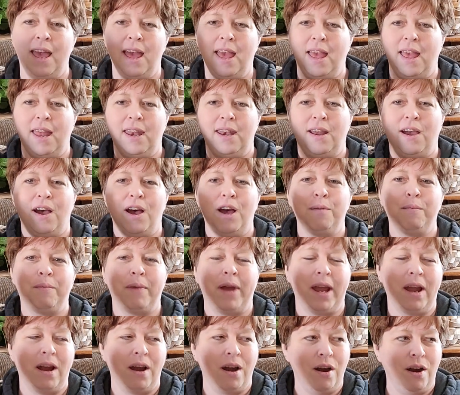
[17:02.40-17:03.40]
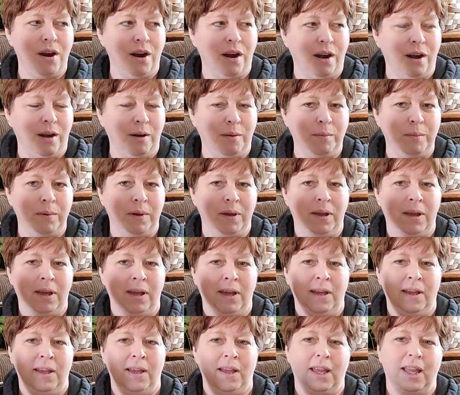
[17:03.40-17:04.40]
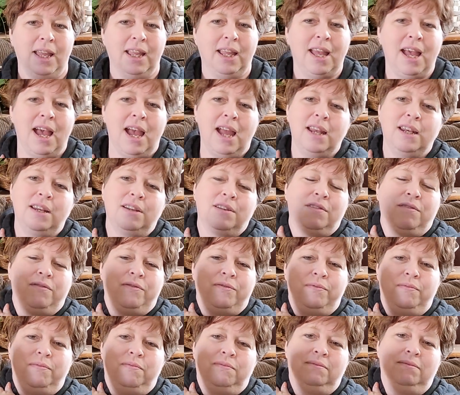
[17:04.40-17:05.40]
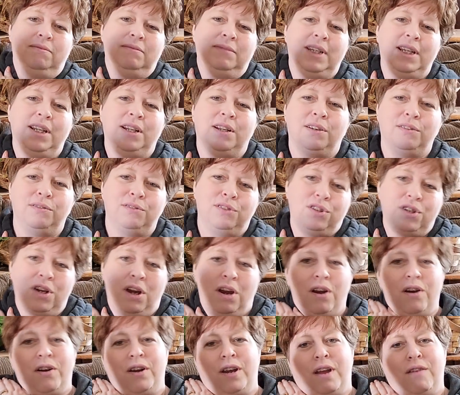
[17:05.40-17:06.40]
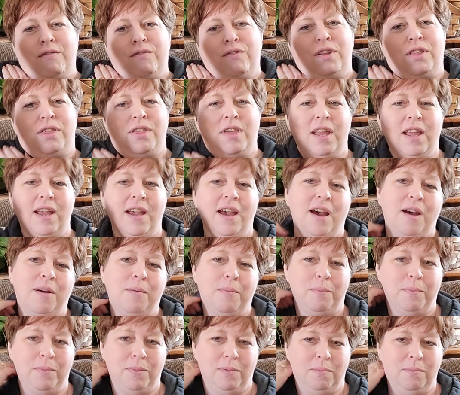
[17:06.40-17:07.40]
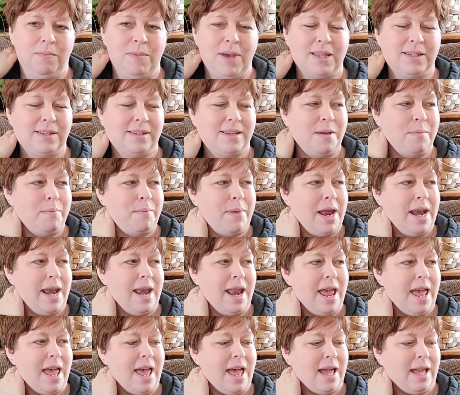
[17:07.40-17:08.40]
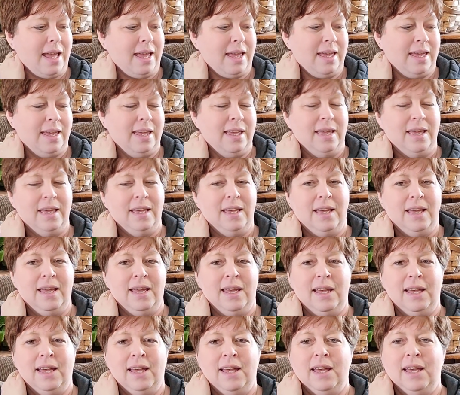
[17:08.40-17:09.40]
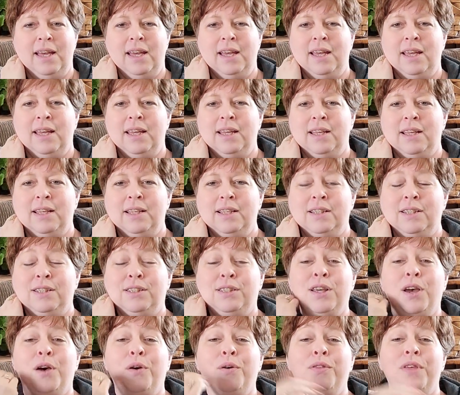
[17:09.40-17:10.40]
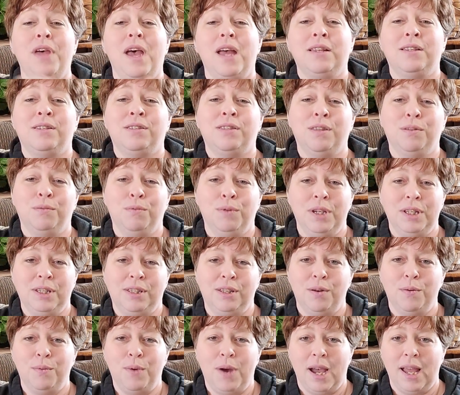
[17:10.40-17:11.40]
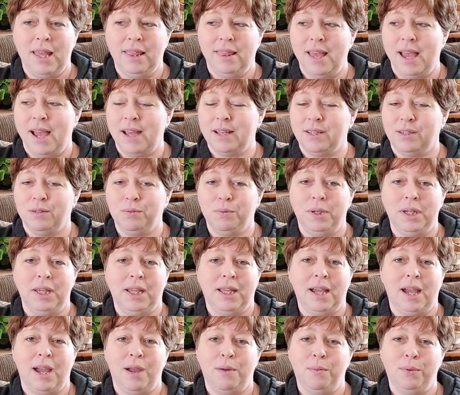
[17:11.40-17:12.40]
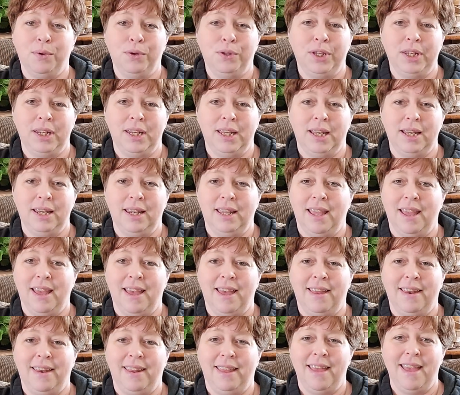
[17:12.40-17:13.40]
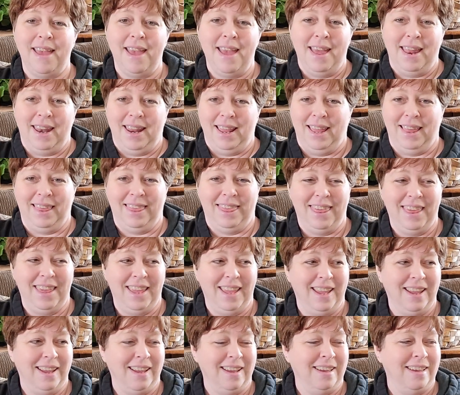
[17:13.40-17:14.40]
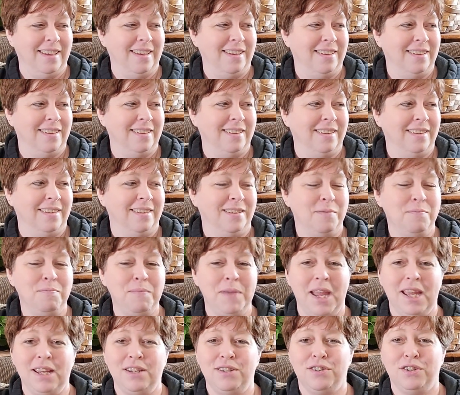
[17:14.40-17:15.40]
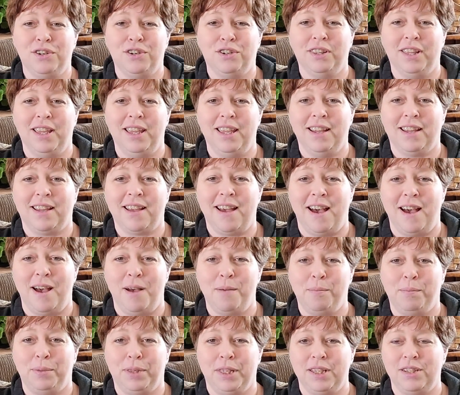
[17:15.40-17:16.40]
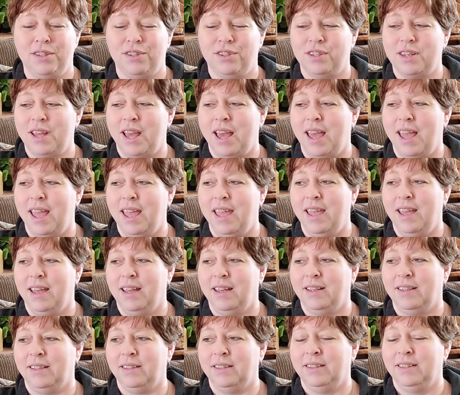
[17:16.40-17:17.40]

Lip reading: and on my arm and kind of, jarred everything up, messed up my neck. So that's the reason why last week I really didn't get anything majorly accomplished. I